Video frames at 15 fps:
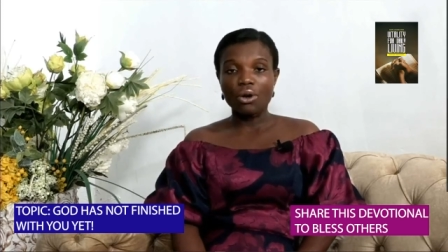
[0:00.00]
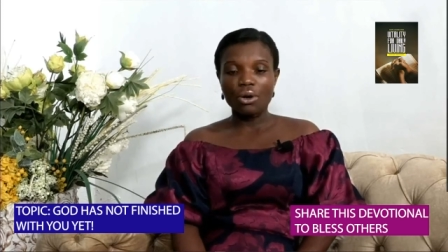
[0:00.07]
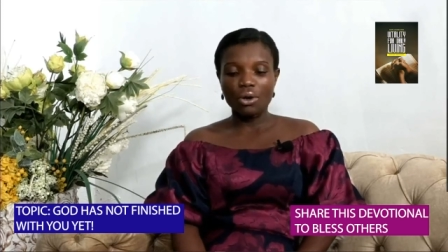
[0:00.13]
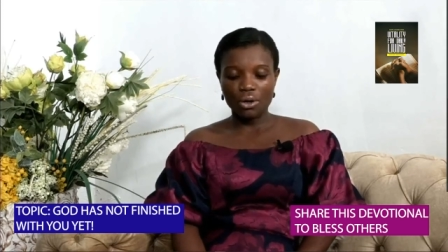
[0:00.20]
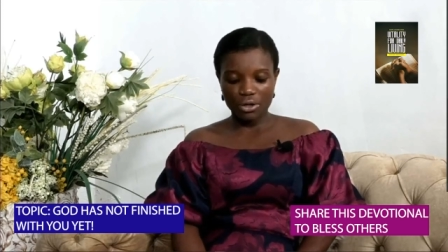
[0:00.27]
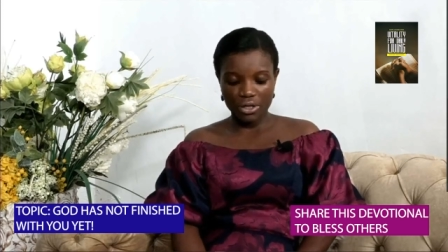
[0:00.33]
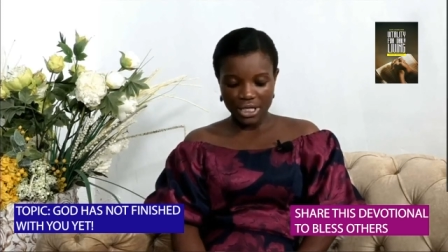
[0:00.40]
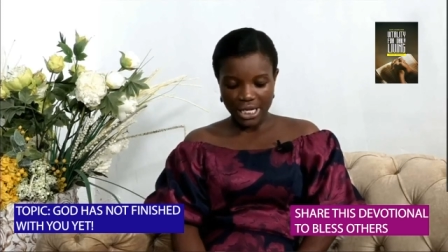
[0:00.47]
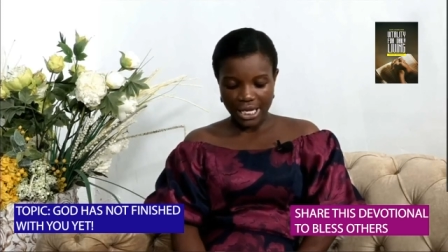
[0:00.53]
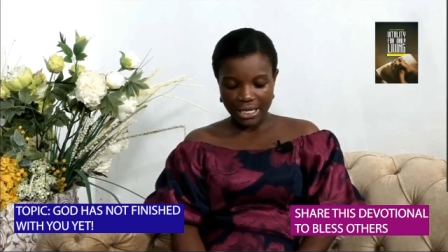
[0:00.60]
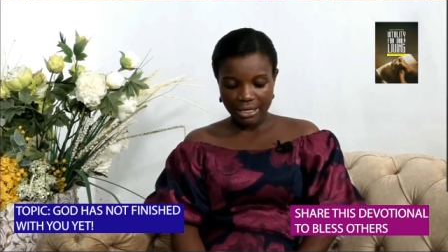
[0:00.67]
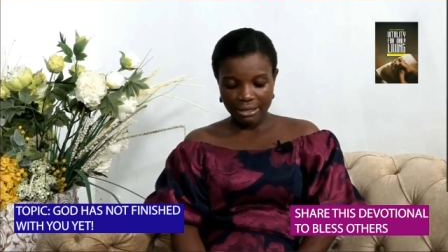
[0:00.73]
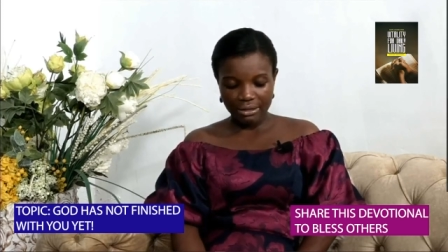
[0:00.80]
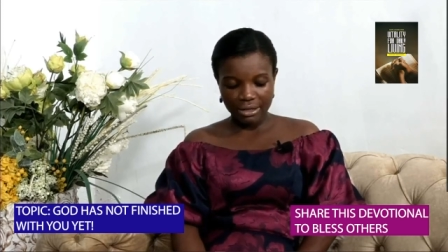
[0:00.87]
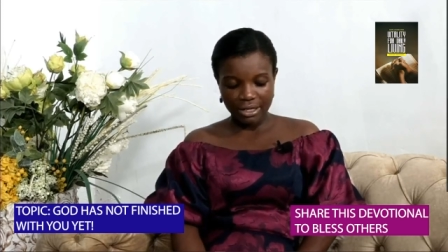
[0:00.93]
and
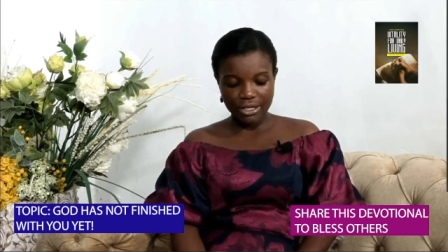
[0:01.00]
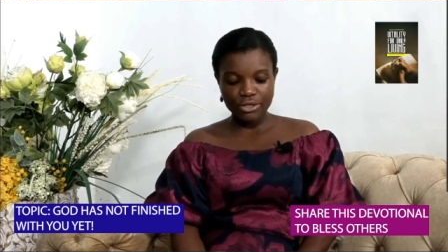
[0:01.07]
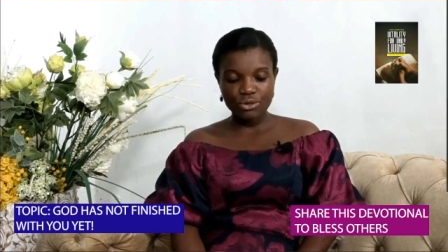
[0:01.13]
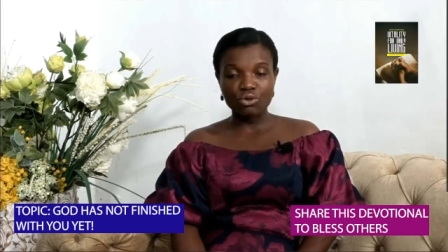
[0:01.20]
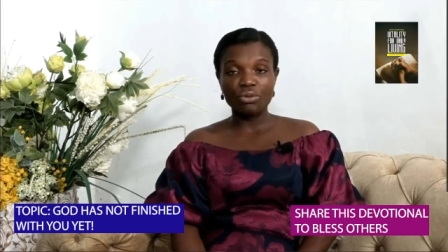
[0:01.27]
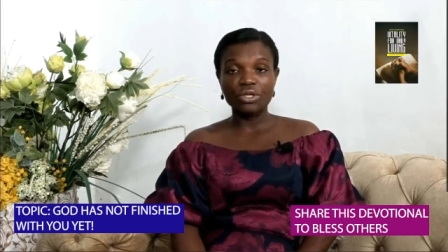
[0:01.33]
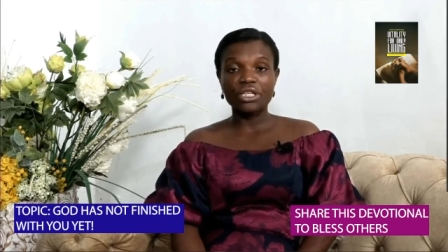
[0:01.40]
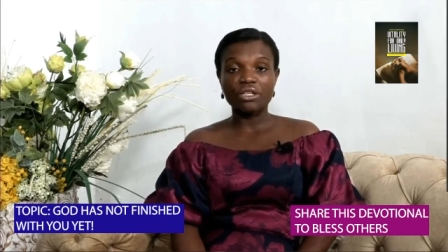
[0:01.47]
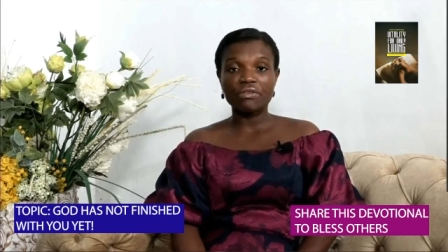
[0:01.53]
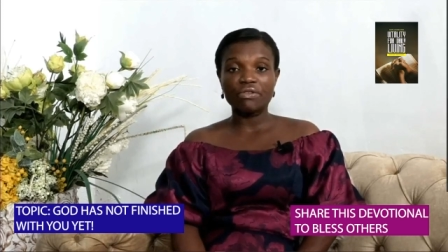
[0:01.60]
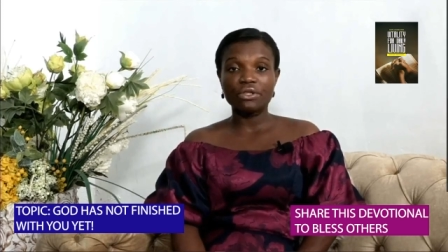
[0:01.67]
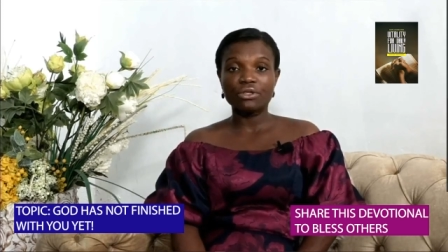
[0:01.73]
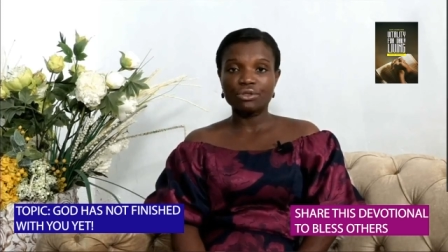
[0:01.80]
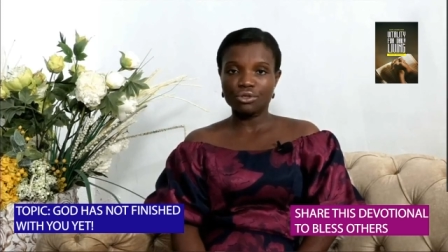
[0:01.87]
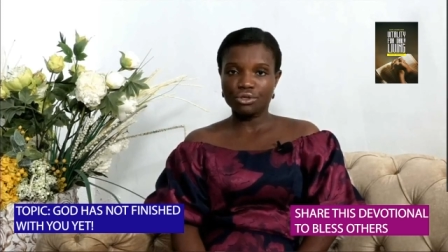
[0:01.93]
all the other things will
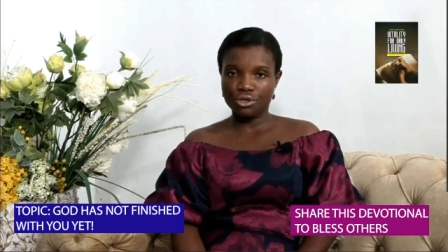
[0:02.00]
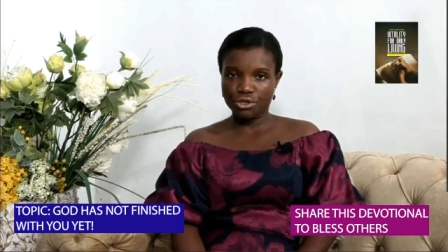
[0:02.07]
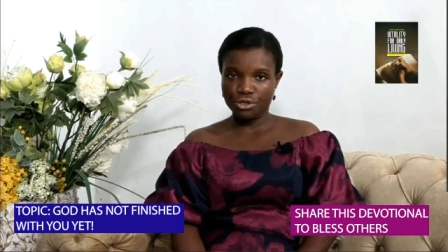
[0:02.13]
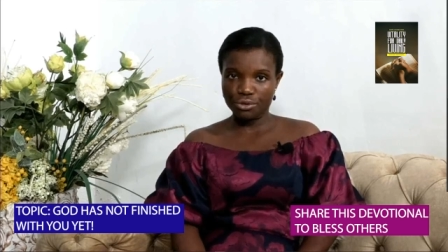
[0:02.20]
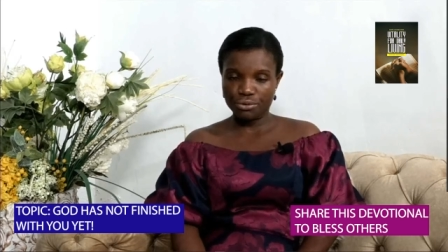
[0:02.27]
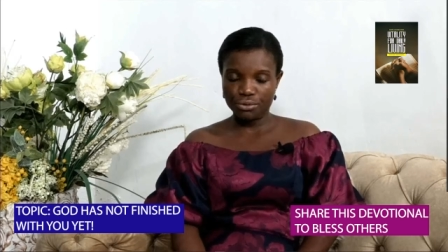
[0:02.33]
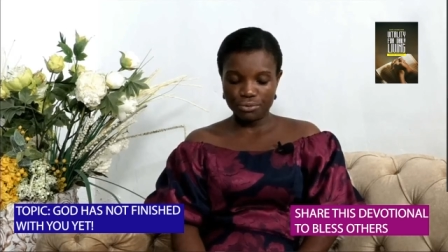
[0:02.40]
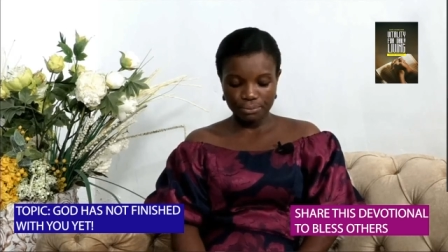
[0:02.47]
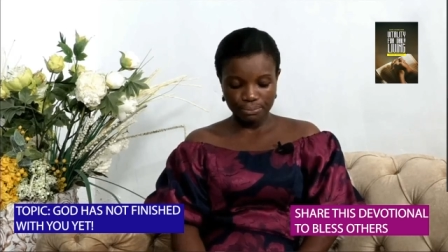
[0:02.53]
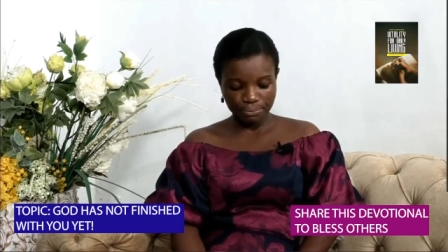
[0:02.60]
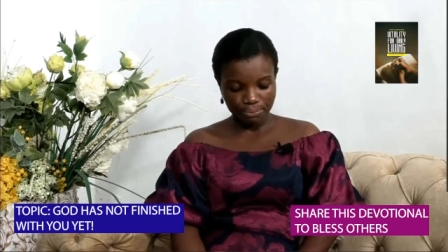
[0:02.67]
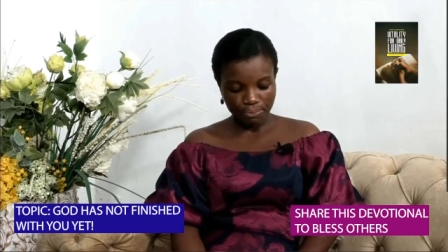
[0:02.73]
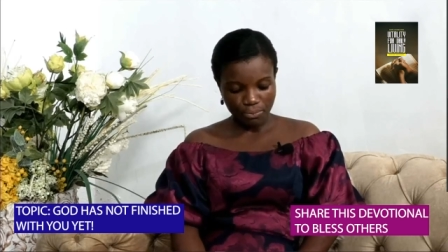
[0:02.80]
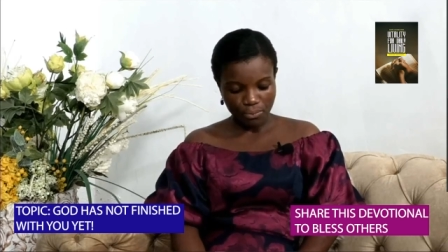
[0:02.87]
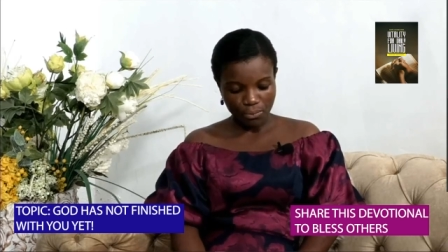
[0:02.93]
be given to you.